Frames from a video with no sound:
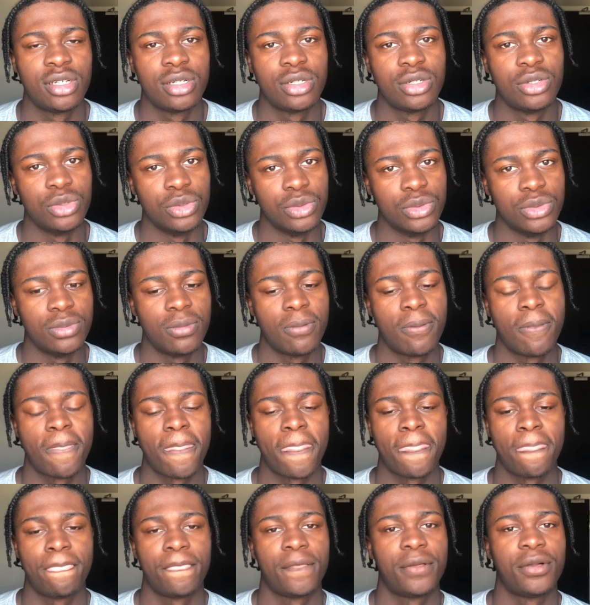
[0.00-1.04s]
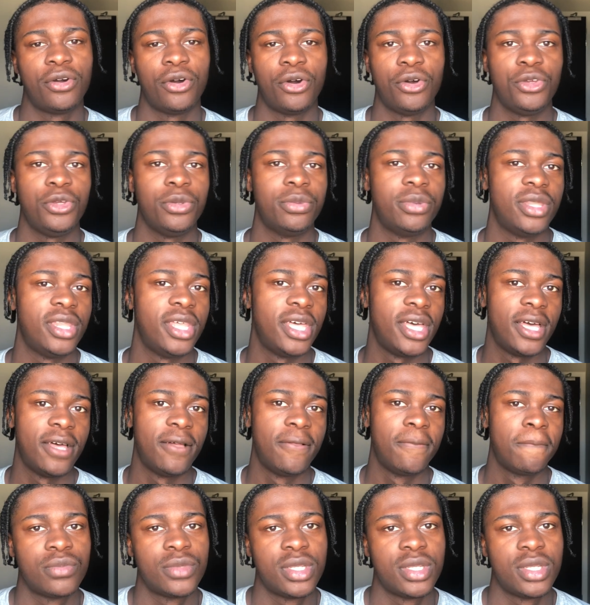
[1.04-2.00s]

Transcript: Cool, got Uber there,